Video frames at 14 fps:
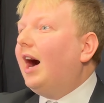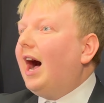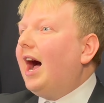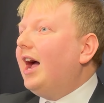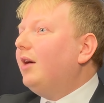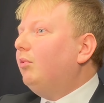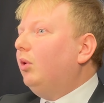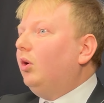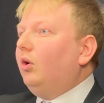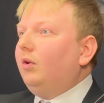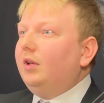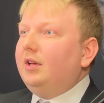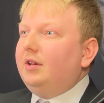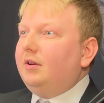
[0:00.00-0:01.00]
I
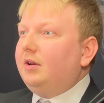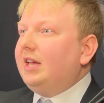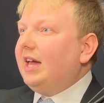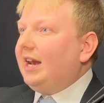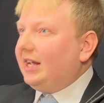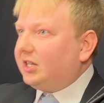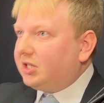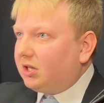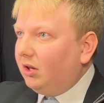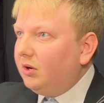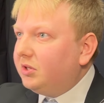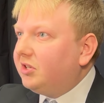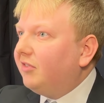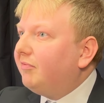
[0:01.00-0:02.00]
will get
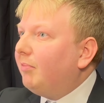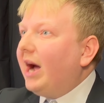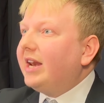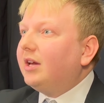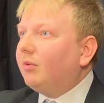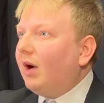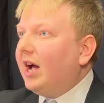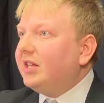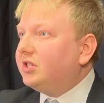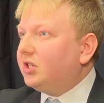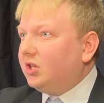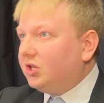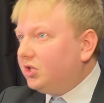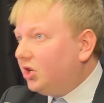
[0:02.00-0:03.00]
exclusive mining
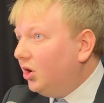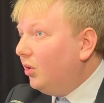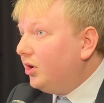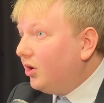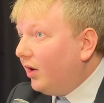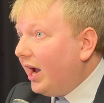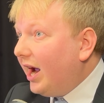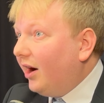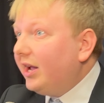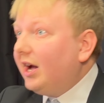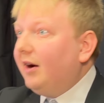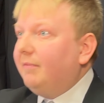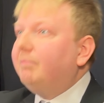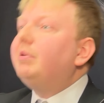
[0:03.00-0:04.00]
rights to your
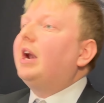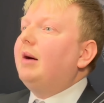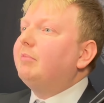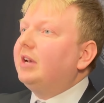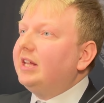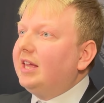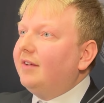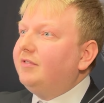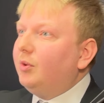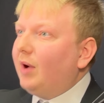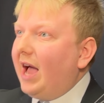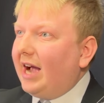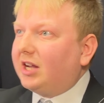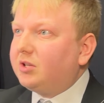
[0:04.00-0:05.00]
area, but I'm going to give
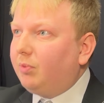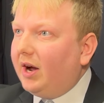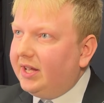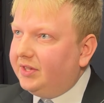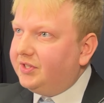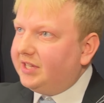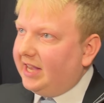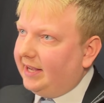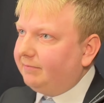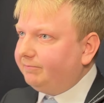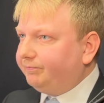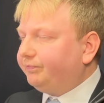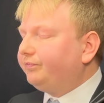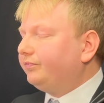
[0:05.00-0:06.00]
you X, Y, and Z.
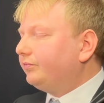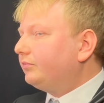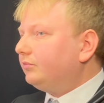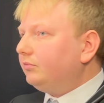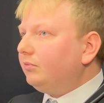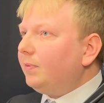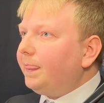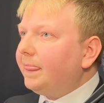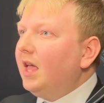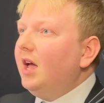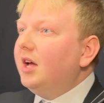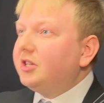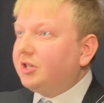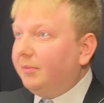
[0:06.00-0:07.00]

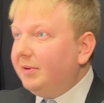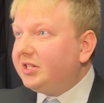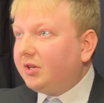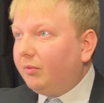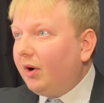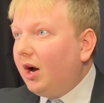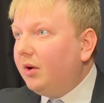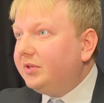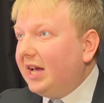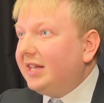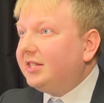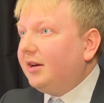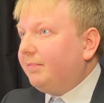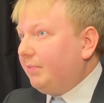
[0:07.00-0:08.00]
So Mr. Rhodes
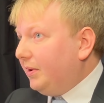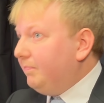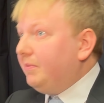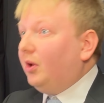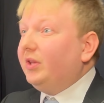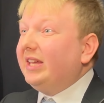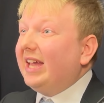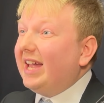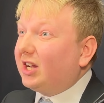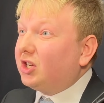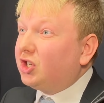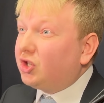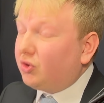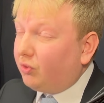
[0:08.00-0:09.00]
ends up building
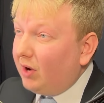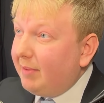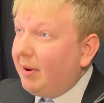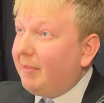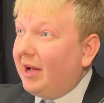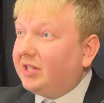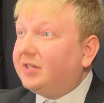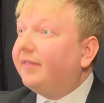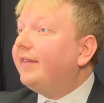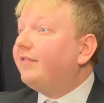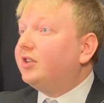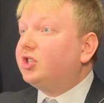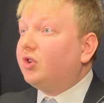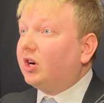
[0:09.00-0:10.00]
extreme amounts of
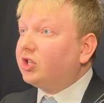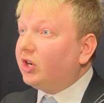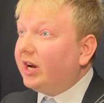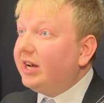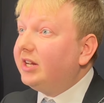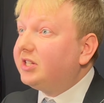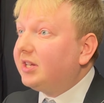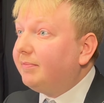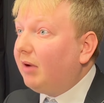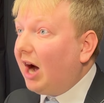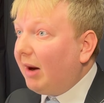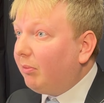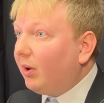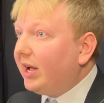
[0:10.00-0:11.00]
infrastructure into
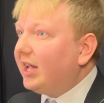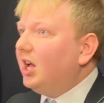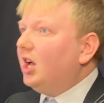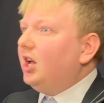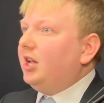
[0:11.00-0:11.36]
Zimbabwe,